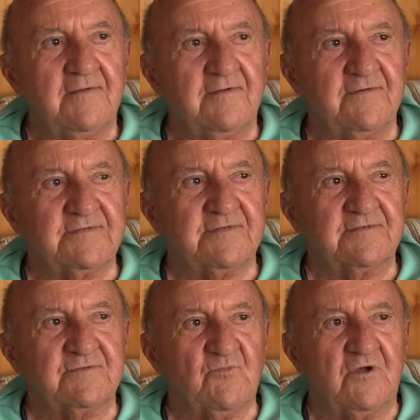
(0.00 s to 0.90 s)
it was a
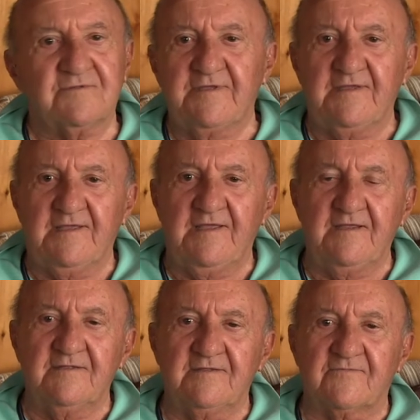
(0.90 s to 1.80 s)
small DE
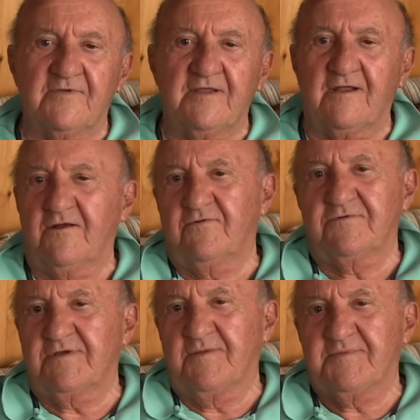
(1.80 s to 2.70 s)
and three cargo
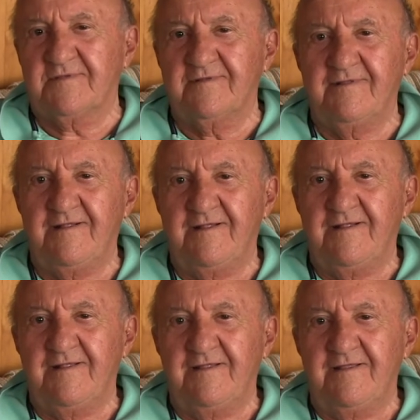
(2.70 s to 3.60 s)
ships.
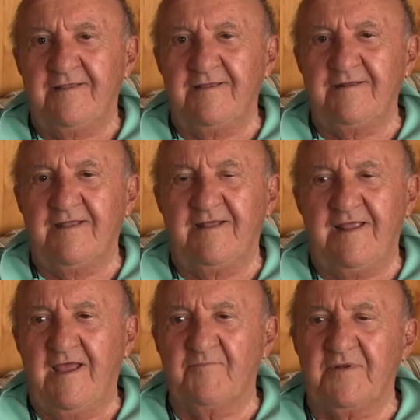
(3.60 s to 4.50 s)
And that
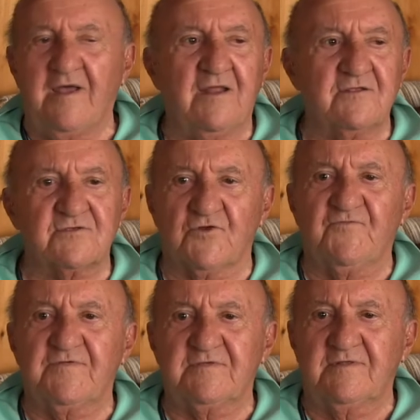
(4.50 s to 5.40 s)
happened on the
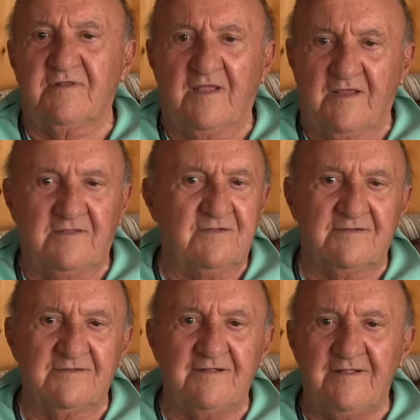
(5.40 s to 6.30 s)
surface at night.
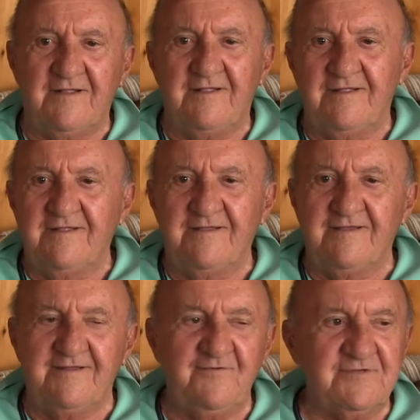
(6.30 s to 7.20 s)

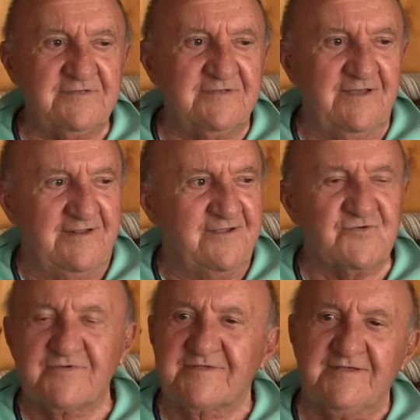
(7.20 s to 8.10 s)
And it was kind of
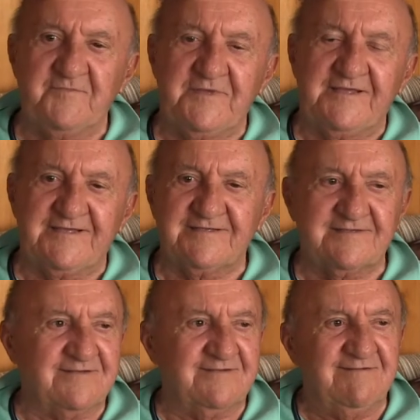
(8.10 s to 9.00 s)
interesting
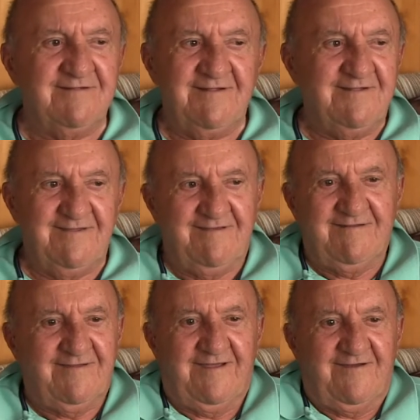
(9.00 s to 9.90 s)
because, uh, you
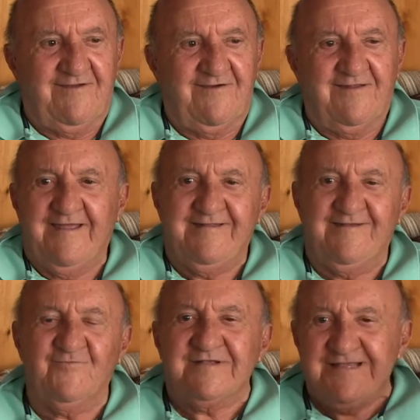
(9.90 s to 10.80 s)
know, all I
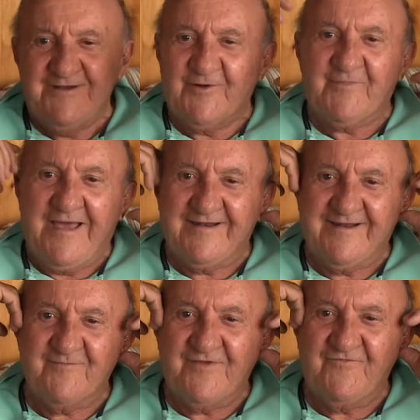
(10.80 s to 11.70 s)
did was hear about it
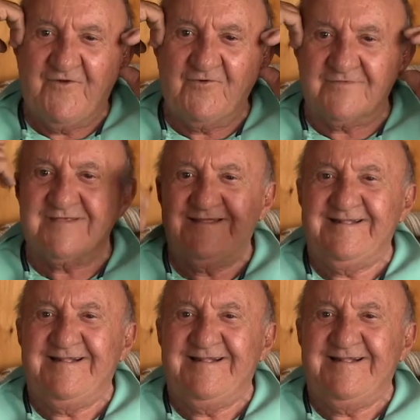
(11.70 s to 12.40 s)
on my phones.